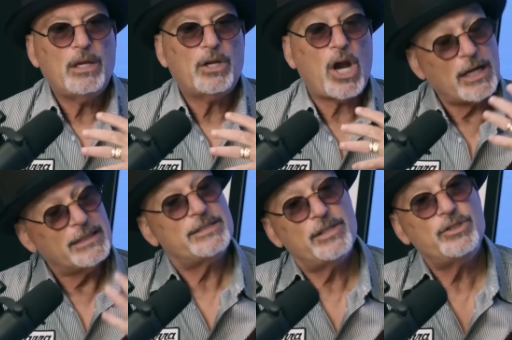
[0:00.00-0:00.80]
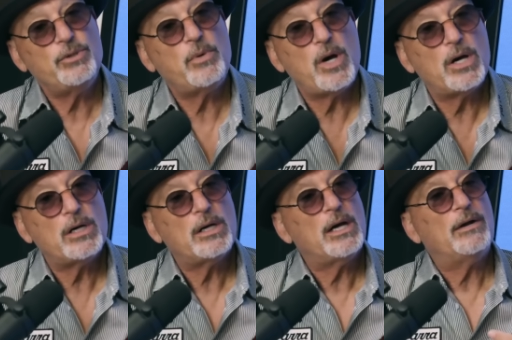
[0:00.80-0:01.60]
cognizant you
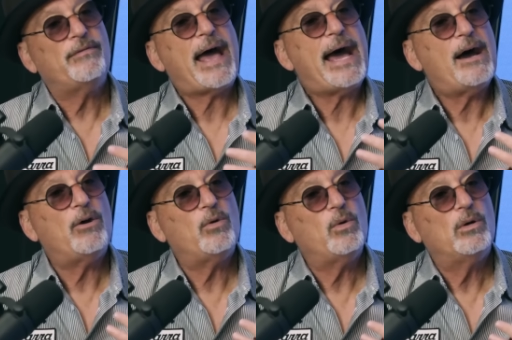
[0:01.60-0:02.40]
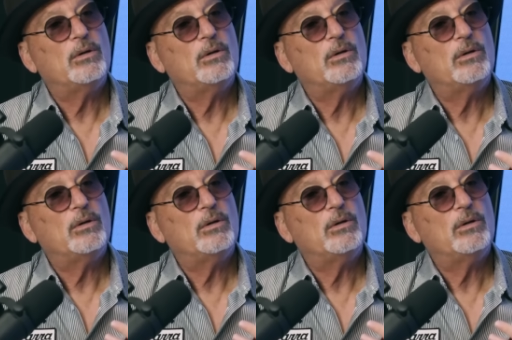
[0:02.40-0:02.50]
are of how